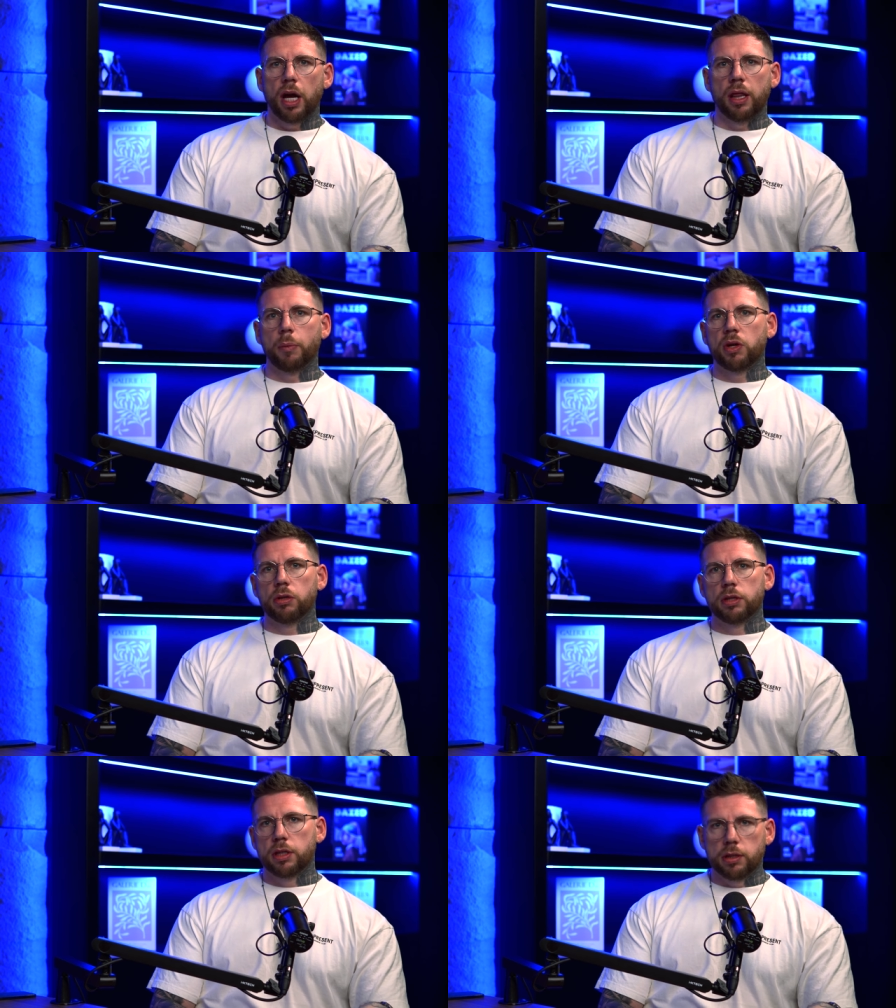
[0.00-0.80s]
and then we
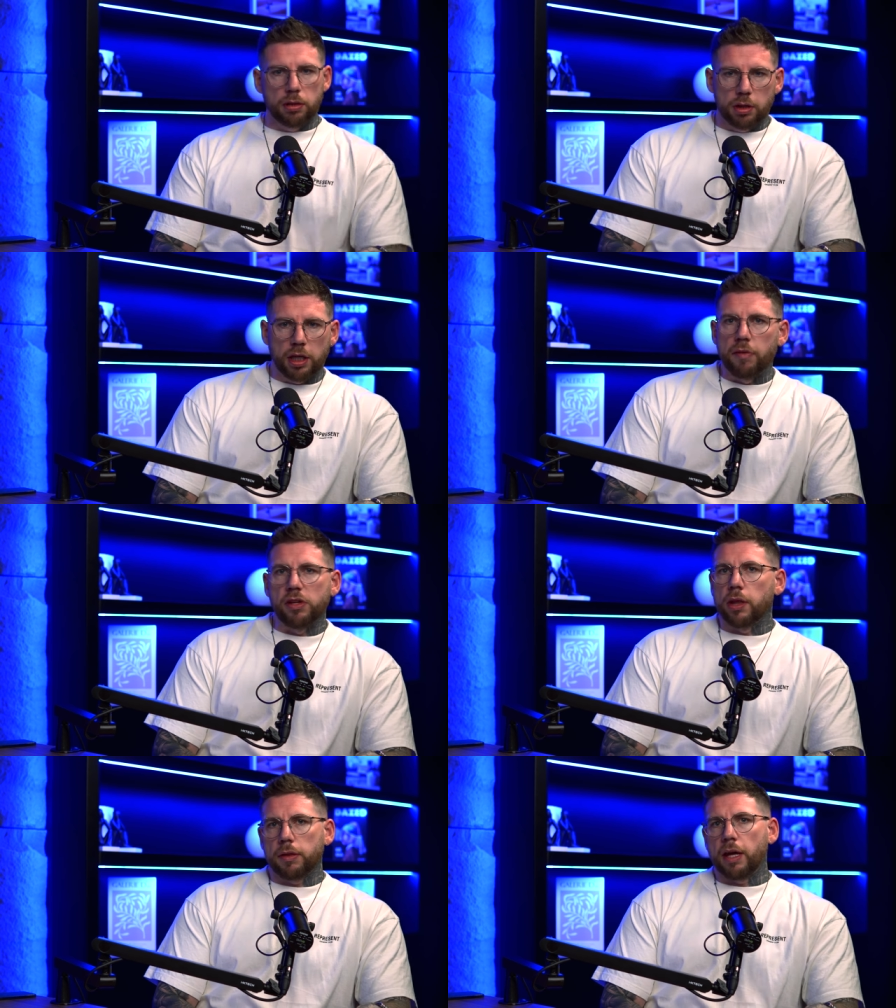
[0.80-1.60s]
could give
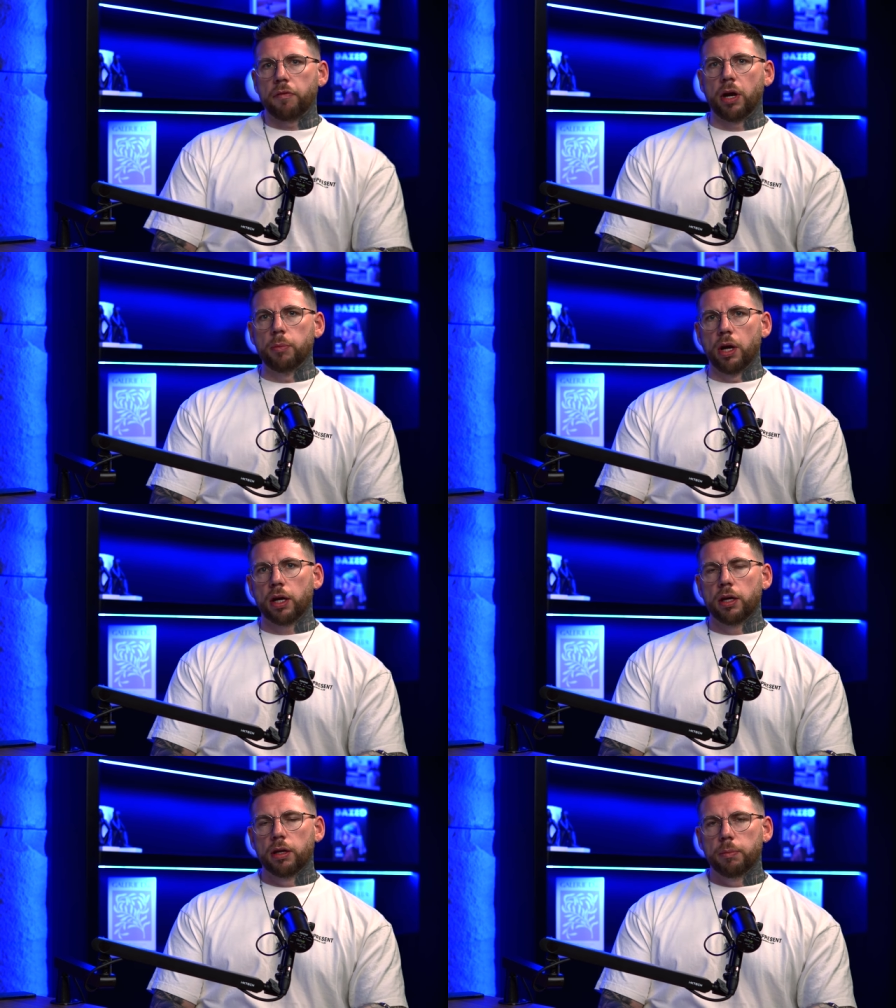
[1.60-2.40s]
you the, that
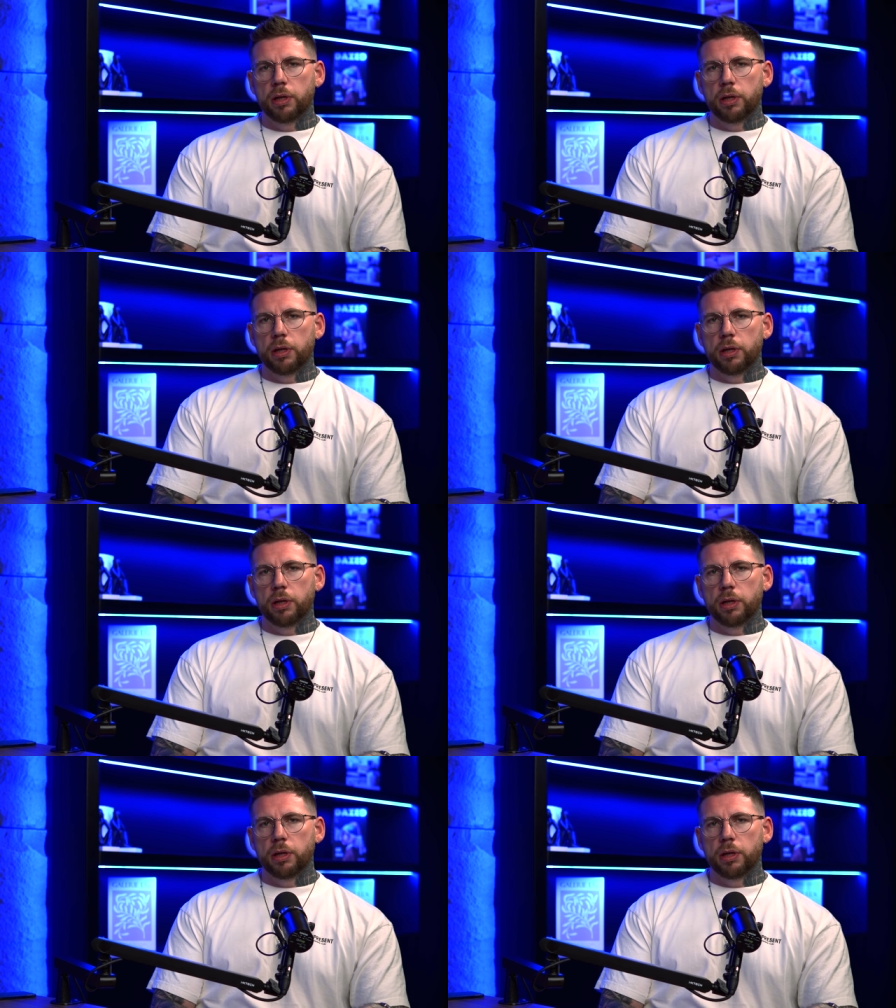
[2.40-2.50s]
framework.